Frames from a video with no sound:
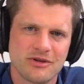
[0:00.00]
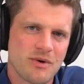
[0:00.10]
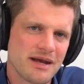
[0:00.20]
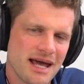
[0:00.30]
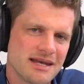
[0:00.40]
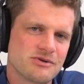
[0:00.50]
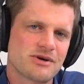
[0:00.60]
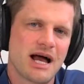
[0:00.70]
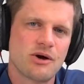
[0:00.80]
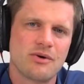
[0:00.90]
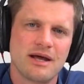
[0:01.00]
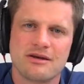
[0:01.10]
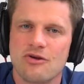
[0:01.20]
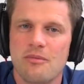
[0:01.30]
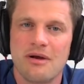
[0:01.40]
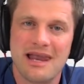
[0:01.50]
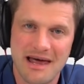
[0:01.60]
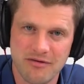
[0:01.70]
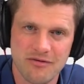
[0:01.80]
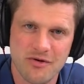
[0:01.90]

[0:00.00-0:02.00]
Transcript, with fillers: on the one hand, you calculate normal level